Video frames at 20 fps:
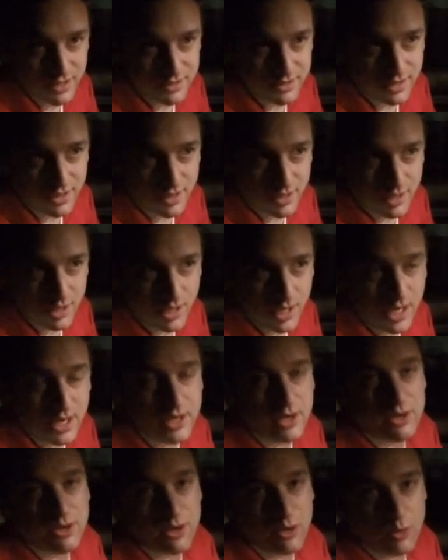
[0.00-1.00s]
Yeah, I
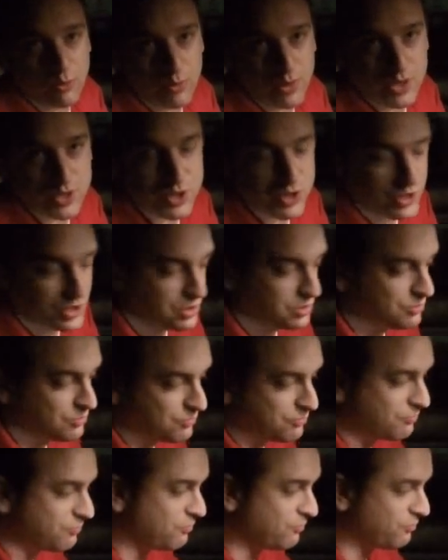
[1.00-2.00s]
didn't know much
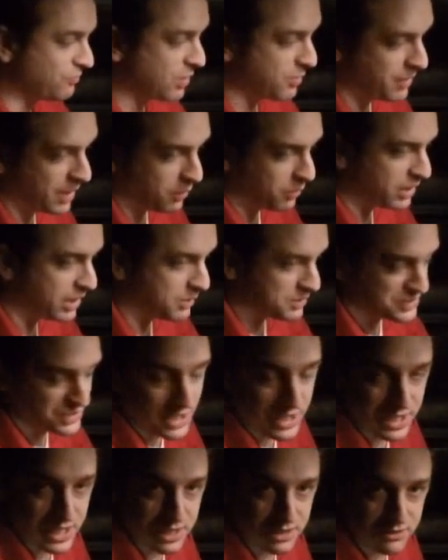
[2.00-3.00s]
about what I was
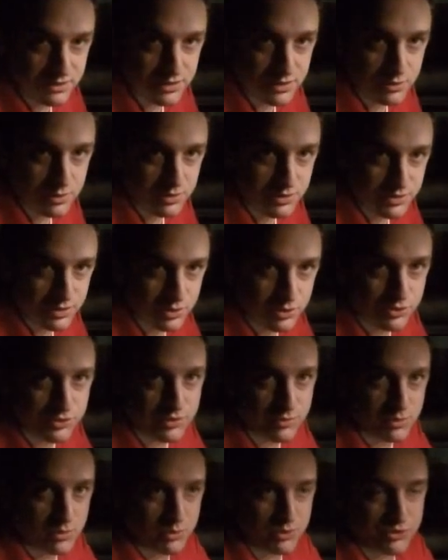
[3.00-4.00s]
getting into until
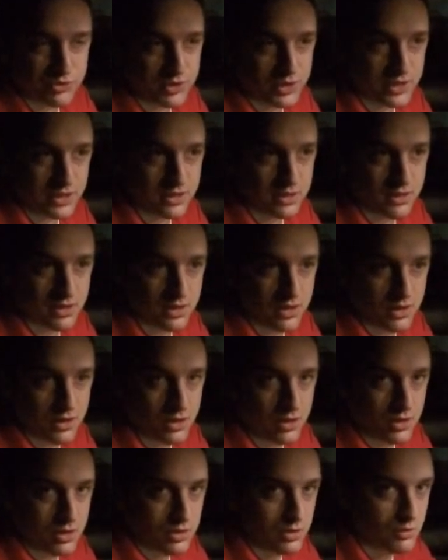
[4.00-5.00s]
someone was like,
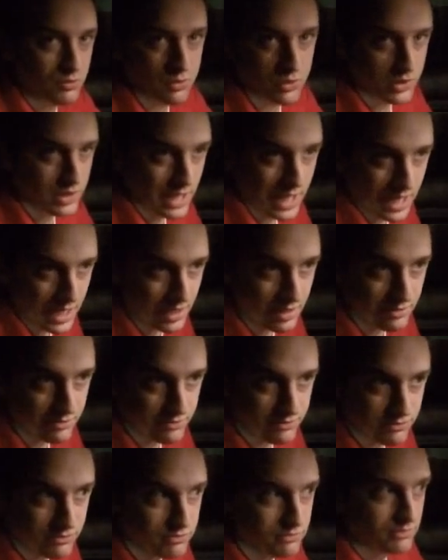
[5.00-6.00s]
you really
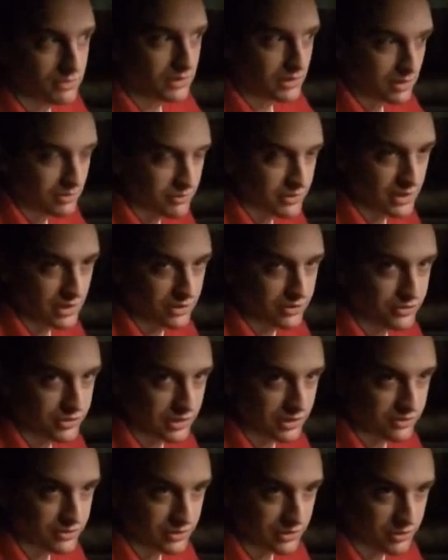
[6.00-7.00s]
have a
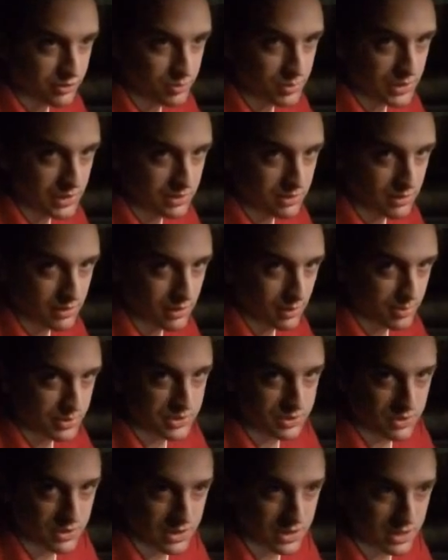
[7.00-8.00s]
VR6 6-speed
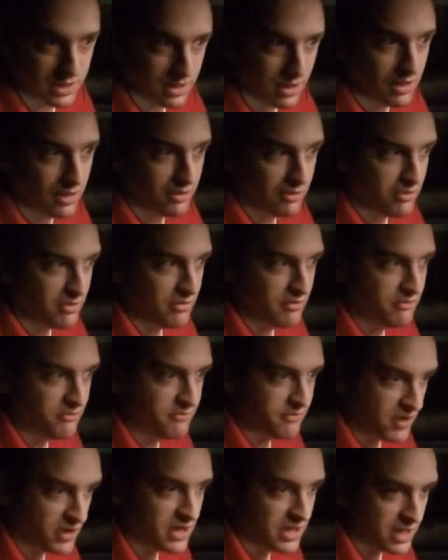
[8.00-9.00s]
opportunity?
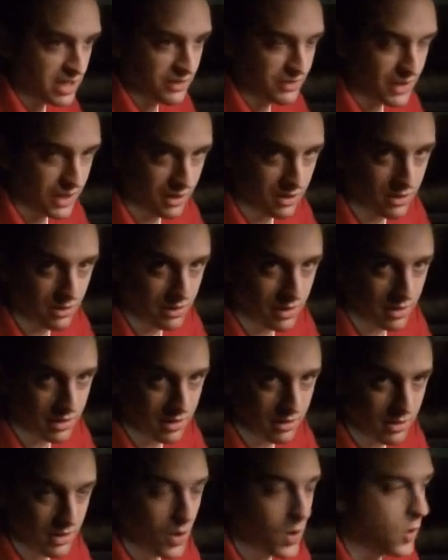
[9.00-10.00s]
Fucking get that car.
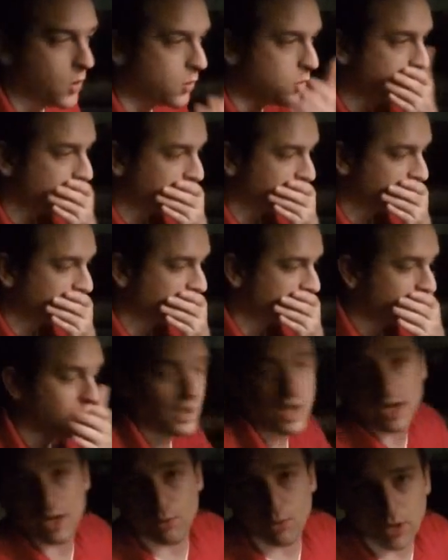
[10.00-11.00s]
Ooh.
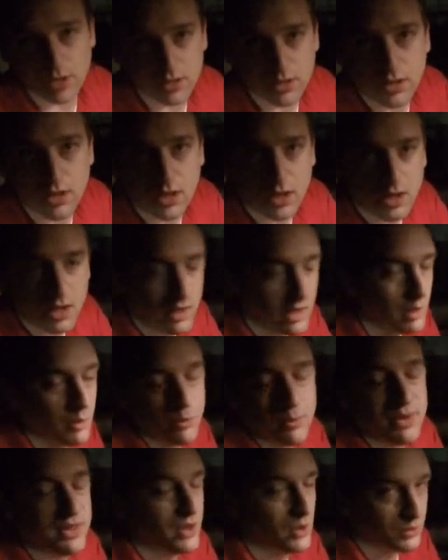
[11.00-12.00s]
Anyway, that
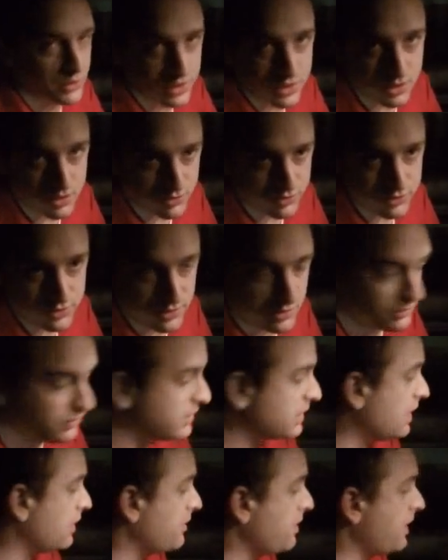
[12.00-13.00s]
would be the only curse in this
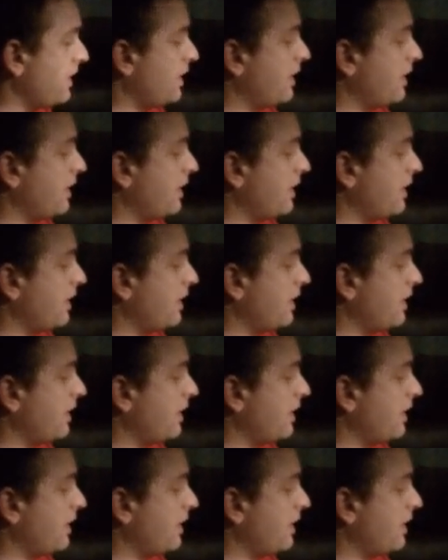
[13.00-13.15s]
video.